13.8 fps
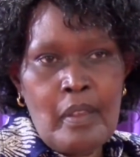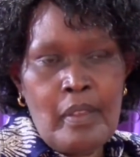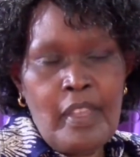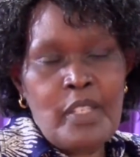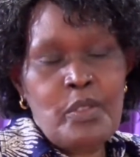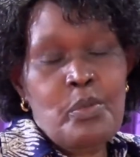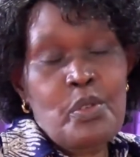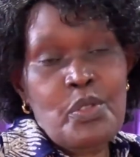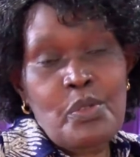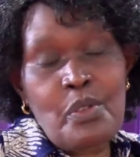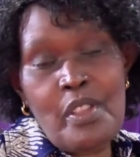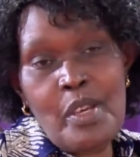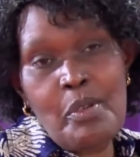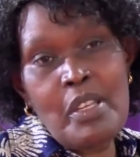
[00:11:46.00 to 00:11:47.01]
That was
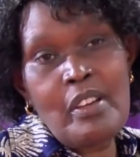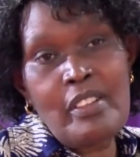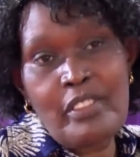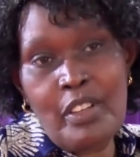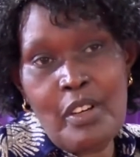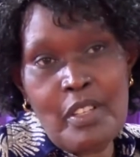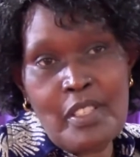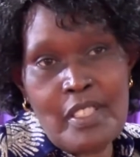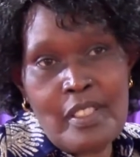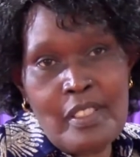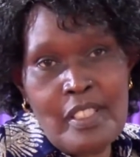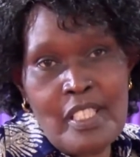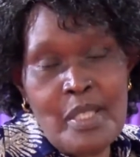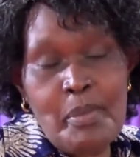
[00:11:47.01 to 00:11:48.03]
not the will of God.
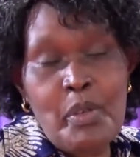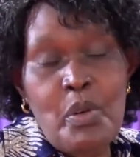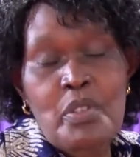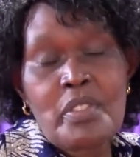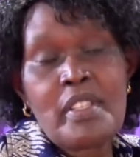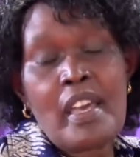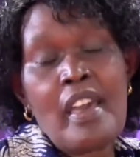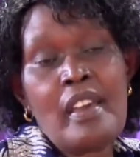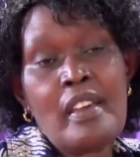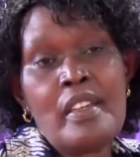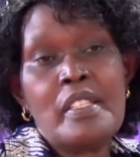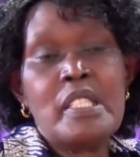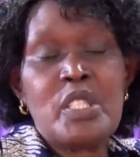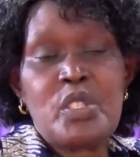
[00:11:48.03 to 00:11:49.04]
It's because they
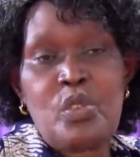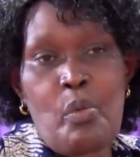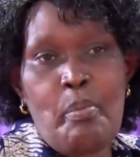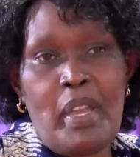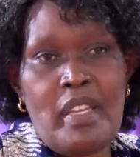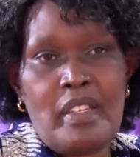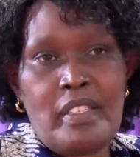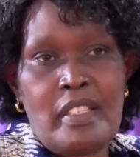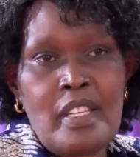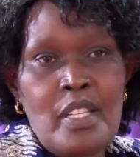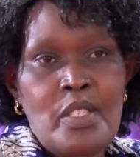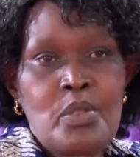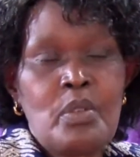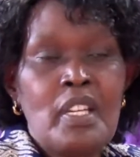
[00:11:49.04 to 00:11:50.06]
disobeyed.
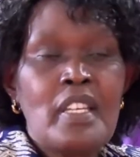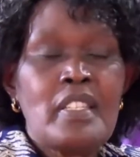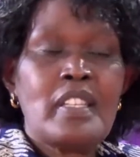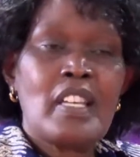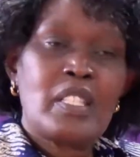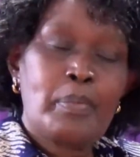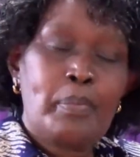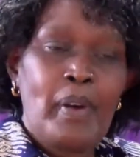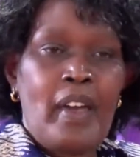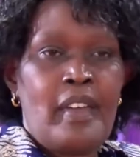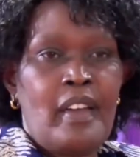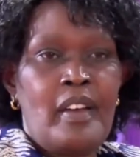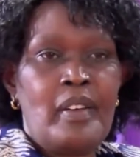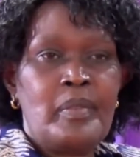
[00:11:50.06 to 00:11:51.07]
So let's
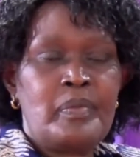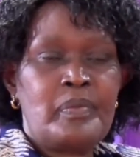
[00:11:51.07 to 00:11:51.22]
aspire